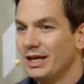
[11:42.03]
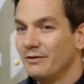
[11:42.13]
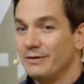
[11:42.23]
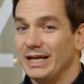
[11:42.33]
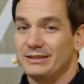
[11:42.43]

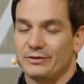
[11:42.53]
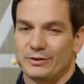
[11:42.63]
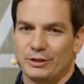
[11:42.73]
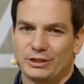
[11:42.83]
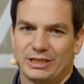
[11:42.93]
We had the
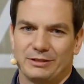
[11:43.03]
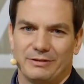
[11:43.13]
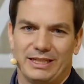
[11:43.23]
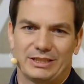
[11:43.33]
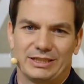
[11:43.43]
third
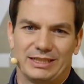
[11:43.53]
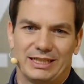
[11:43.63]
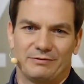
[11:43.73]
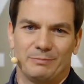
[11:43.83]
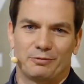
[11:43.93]
generation
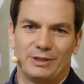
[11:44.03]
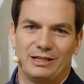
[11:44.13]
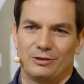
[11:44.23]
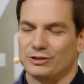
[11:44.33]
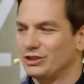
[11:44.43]
that we
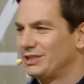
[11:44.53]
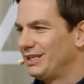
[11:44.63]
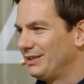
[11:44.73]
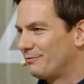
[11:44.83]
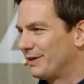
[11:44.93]
pre-launched
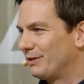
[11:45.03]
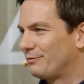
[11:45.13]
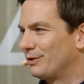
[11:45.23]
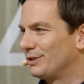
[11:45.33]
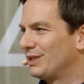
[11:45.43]
in
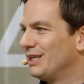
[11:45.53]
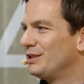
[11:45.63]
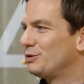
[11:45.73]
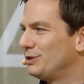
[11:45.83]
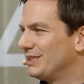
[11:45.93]
Frankfurt
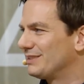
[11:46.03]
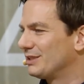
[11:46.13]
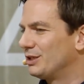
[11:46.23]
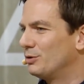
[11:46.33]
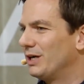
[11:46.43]
2 years
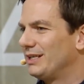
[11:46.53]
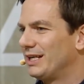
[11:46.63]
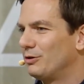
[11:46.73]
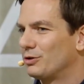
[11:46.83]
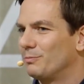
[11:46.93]
ago and
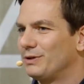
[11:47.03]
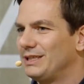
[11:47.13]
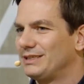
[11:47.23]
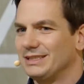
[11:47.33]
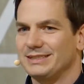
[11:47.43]
now
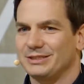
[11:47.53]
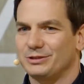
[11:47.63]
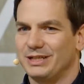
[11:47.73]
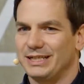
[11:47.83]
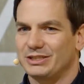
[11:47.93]
completed as a
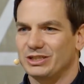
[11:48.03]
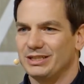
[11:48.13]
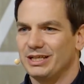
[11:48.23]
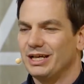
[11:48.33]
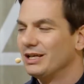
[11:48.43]

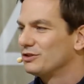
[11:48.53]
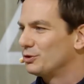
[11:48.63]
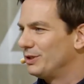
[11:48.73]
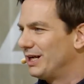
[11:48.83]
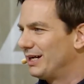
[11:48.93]
collection,
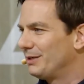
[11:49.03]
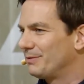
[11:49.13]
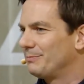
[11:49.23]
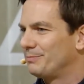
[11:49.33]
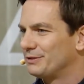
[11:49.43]
Sonar
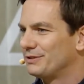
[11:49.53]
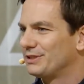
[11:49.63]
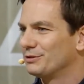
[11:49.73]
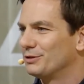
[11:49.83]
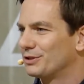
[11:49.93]
by
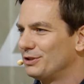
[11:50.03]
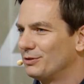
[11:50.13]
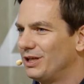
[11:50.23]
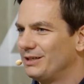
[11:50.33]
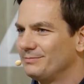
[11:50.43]
Patricia
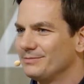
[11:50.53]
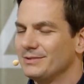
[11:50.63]
Urquiola.